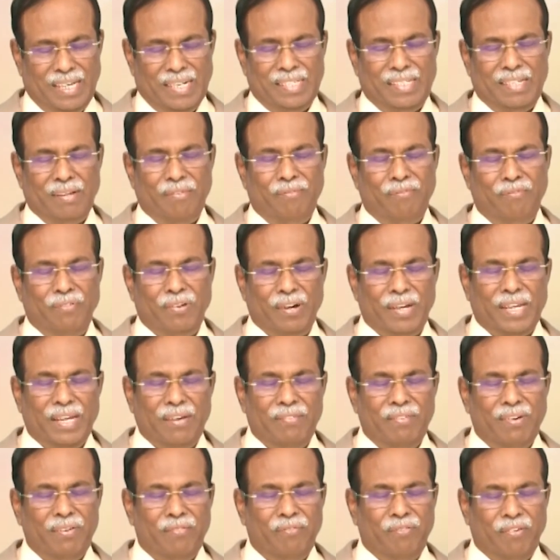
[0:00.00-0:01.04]
let them
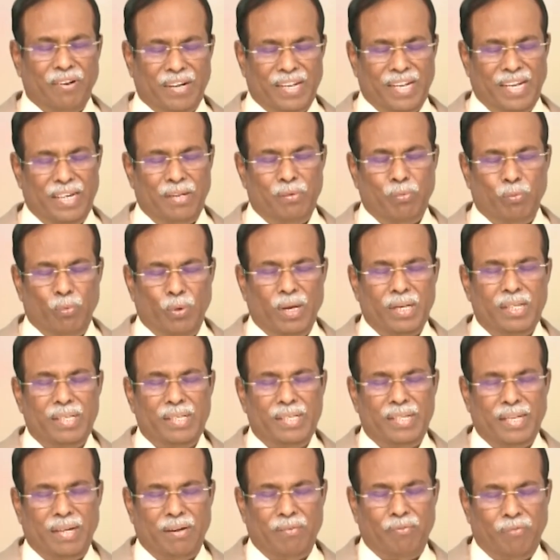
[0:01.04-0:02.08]
forgive and forget what
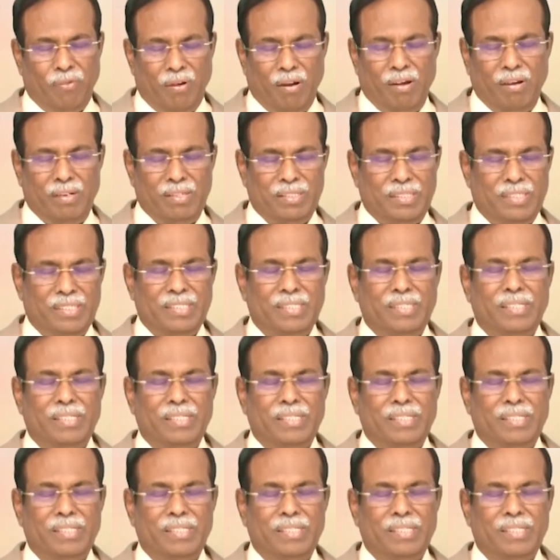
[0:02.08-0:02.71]
their fault